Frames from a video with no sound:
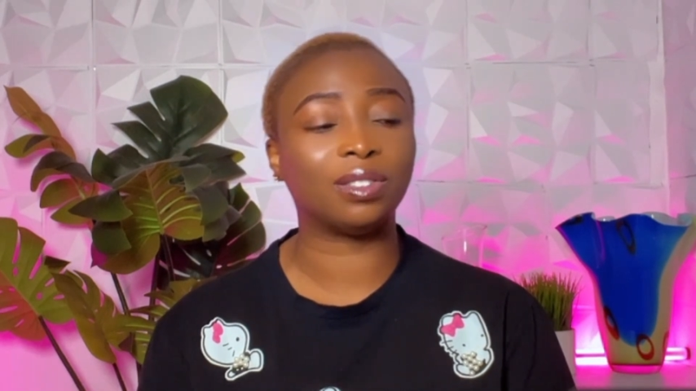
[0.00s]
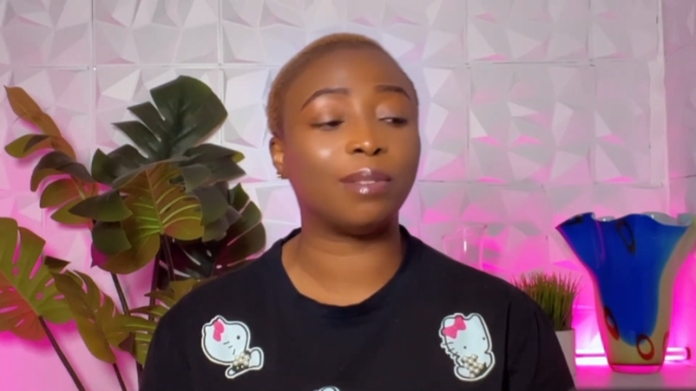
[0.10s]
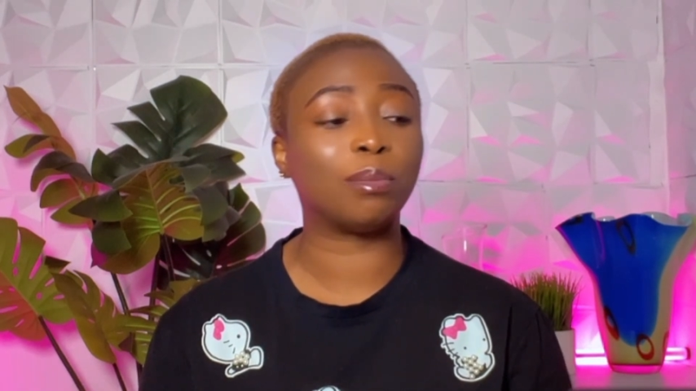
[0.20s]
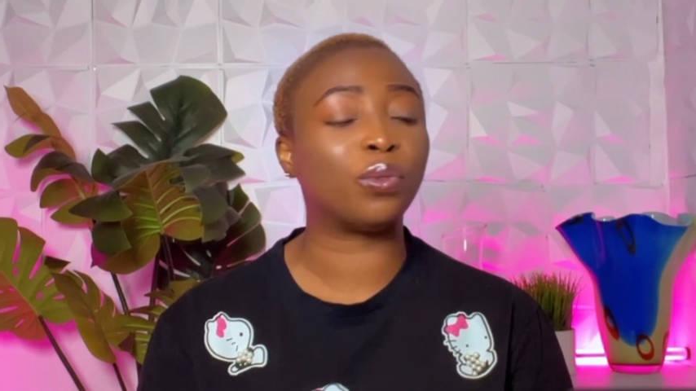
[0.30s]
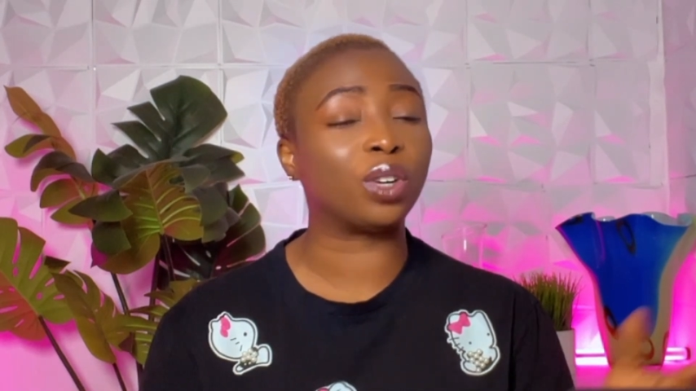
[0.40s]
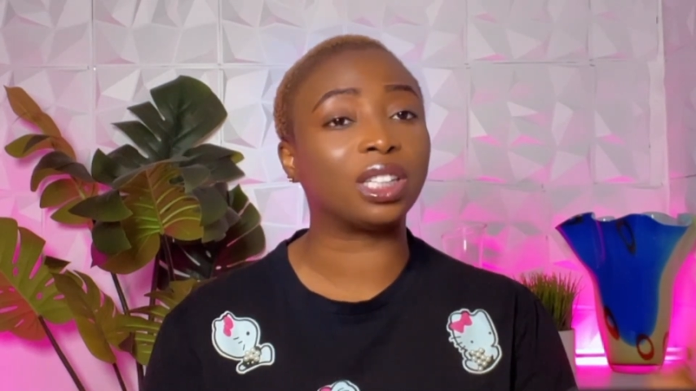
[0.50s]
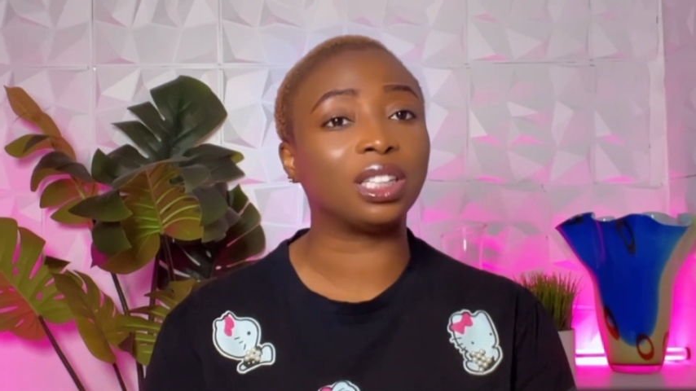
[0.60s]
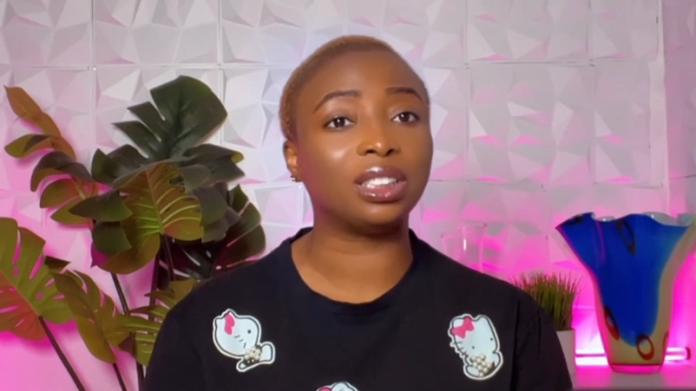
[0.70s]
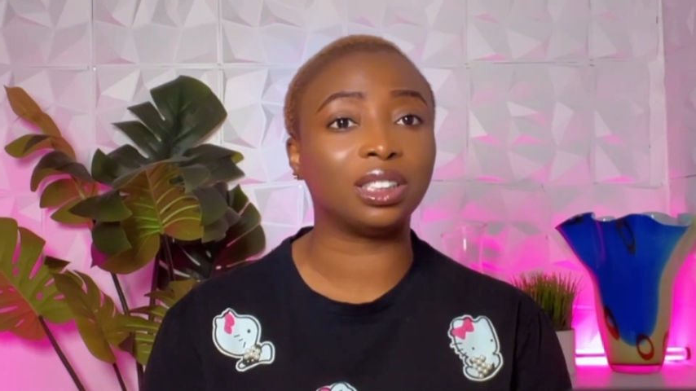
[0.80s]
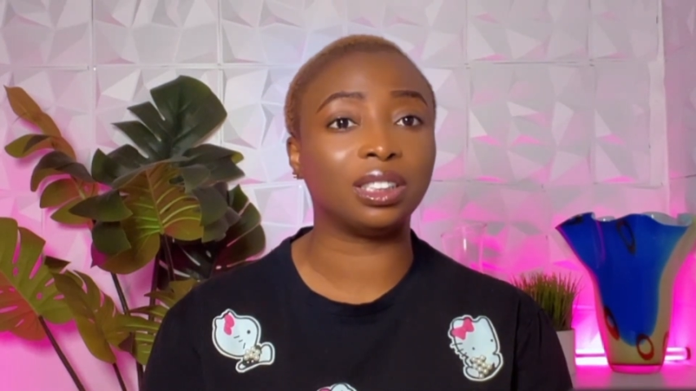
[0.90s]
But for
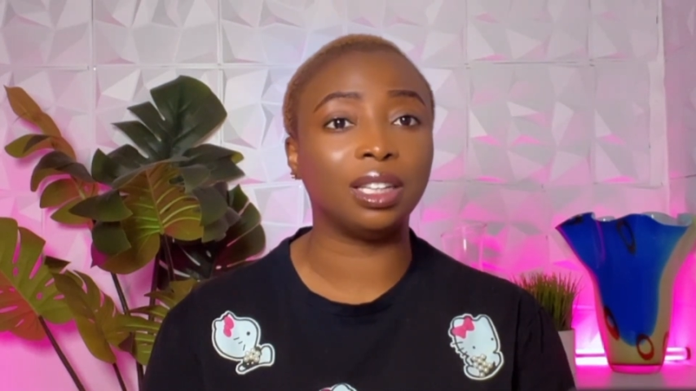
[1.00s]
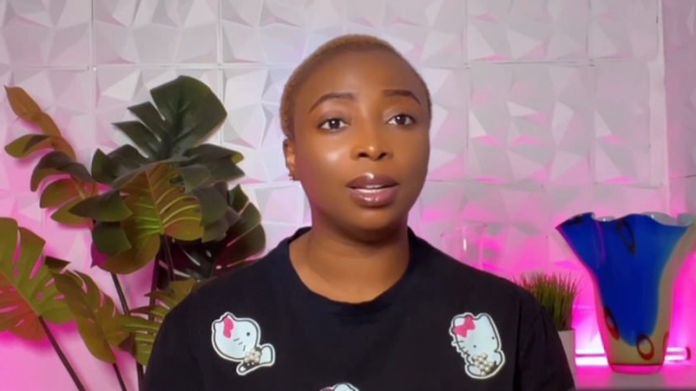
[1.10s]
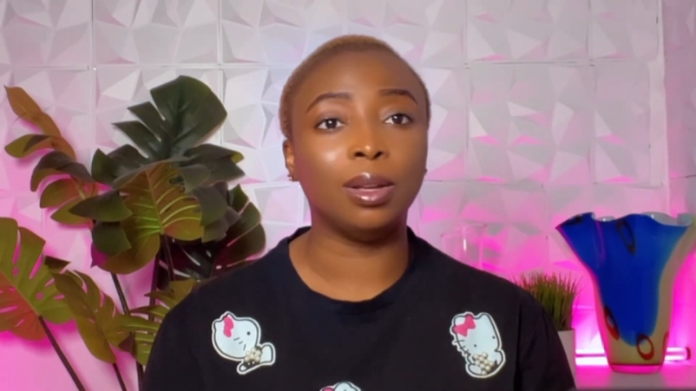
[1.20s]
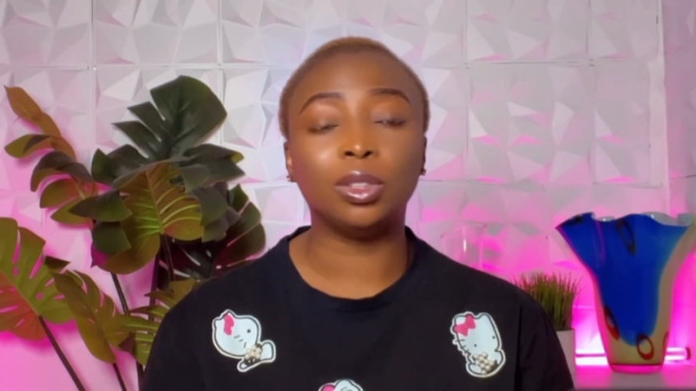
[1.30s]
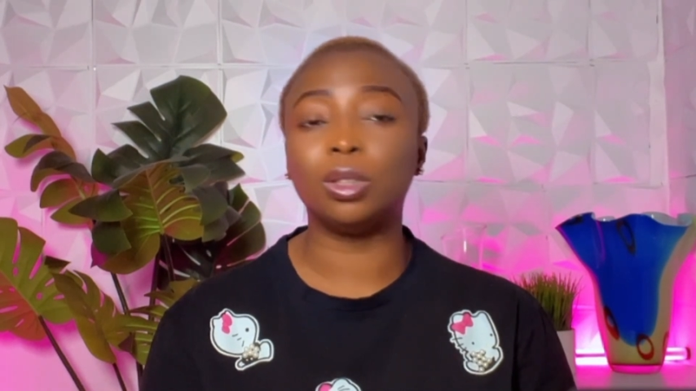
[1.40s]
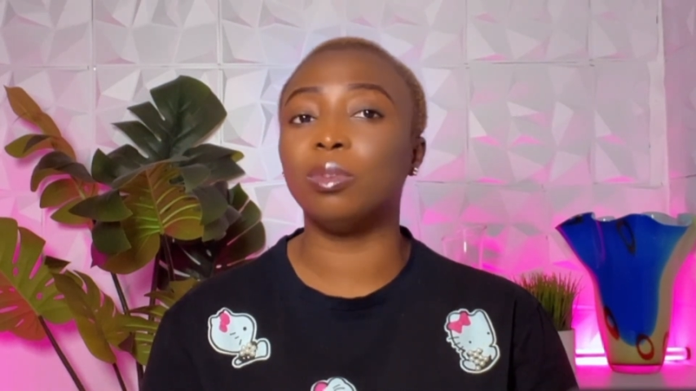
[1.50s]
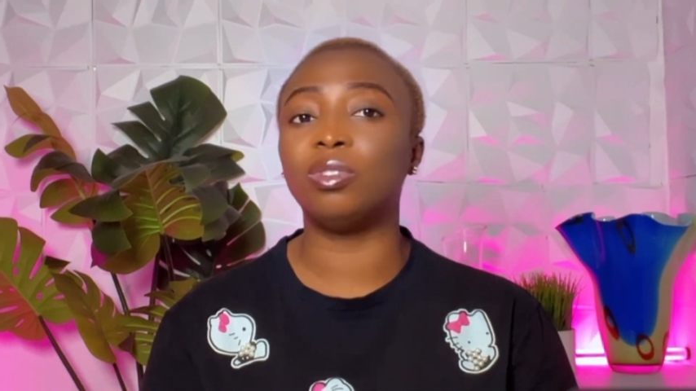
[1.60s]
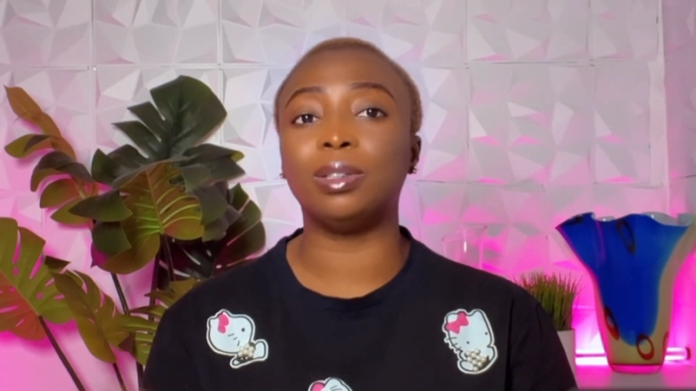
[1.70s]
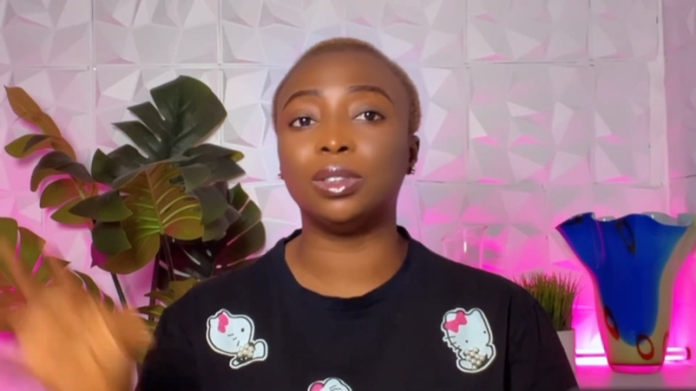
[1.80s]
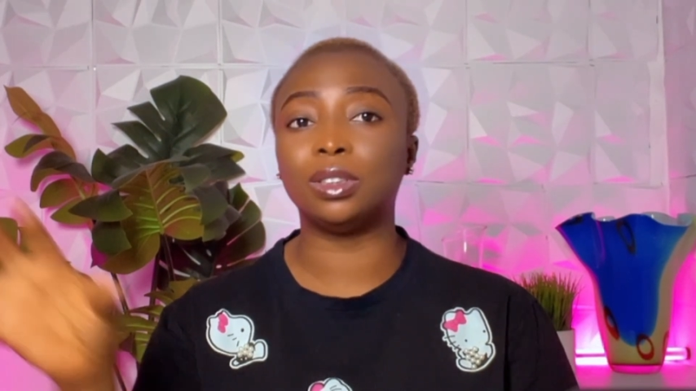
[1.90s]
kitchen, some of them
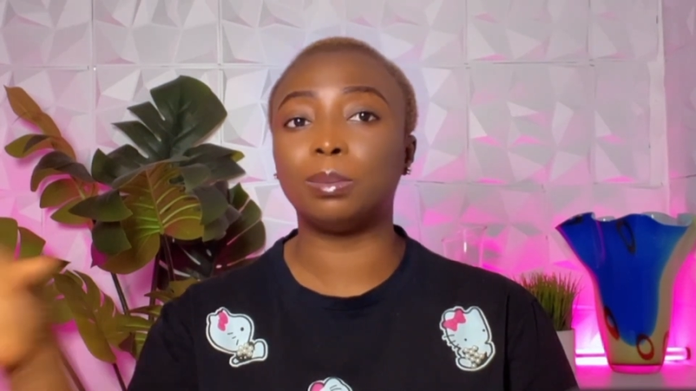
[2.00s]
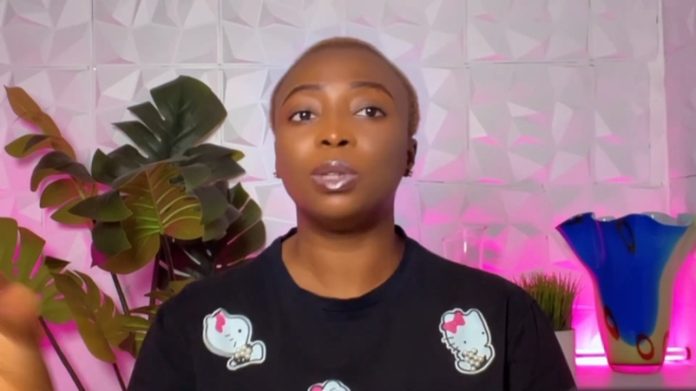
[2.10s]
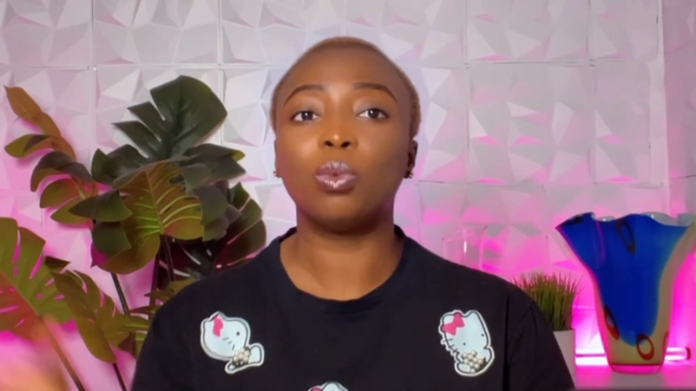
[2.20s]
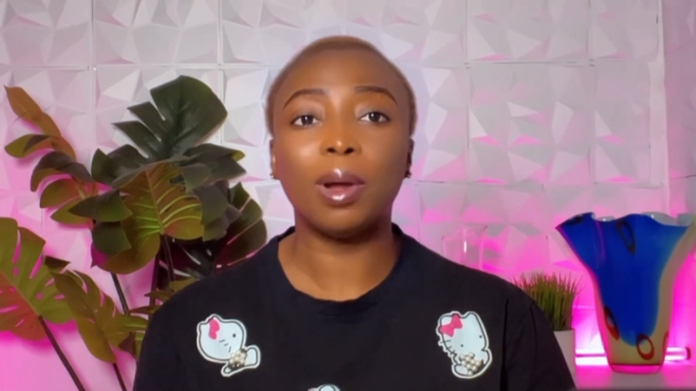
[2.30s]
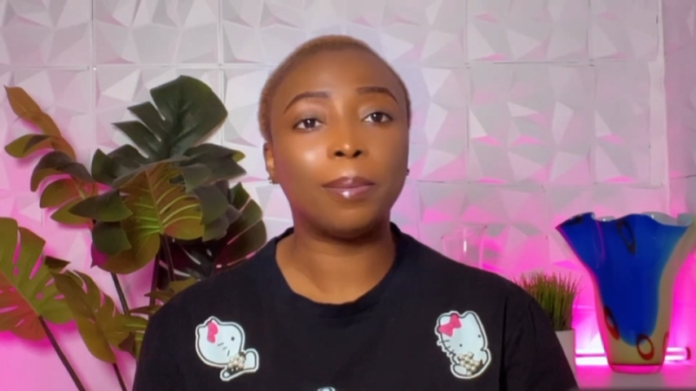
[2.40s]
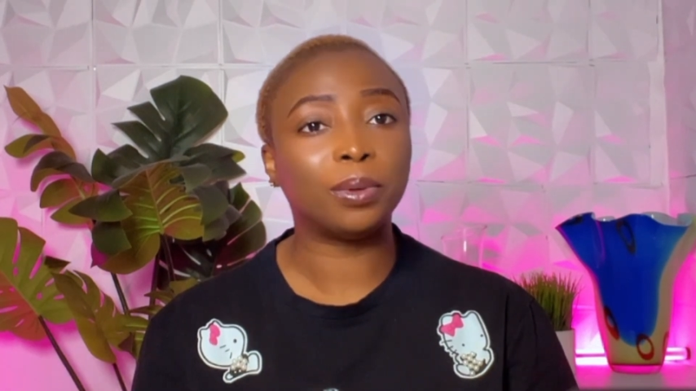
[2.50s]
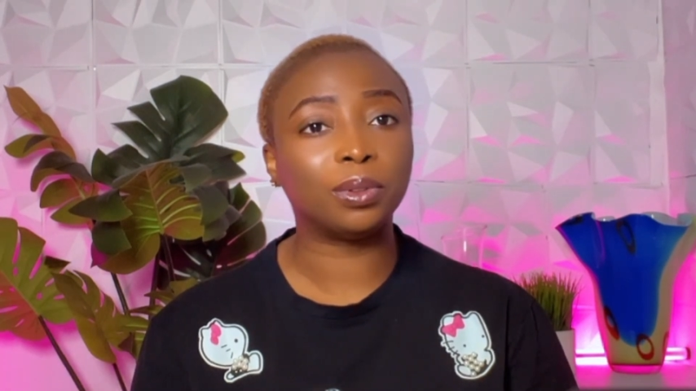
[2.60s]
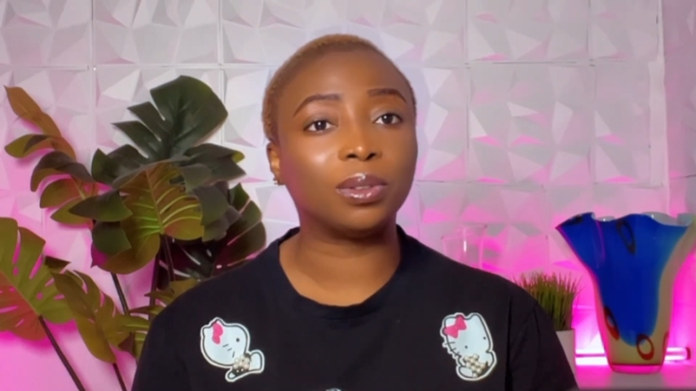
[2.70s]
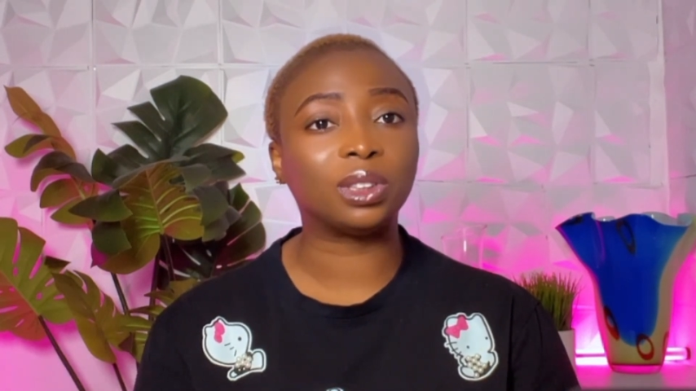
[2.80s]
just pick one product,